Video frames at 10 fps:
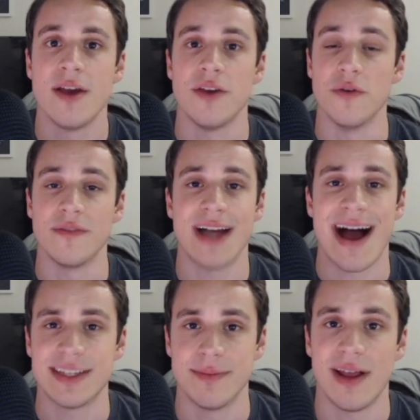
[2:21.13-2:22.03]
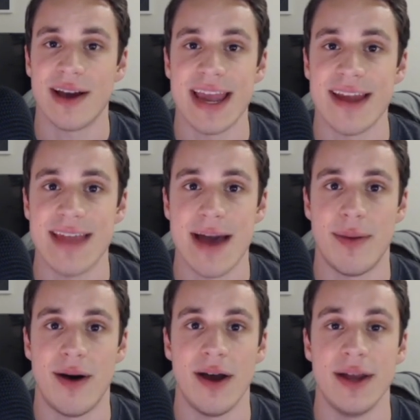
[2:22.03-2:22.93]
You have got to blockade that
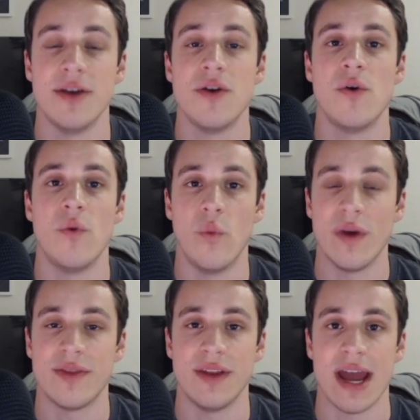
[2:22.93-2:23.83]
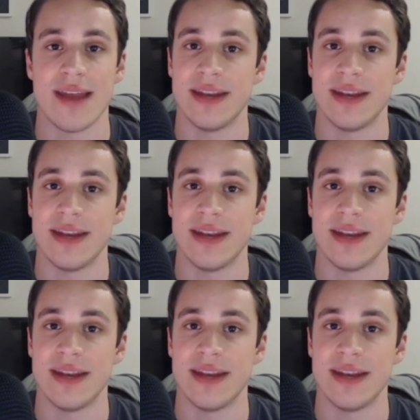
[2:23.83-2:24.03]
pawn with the knight.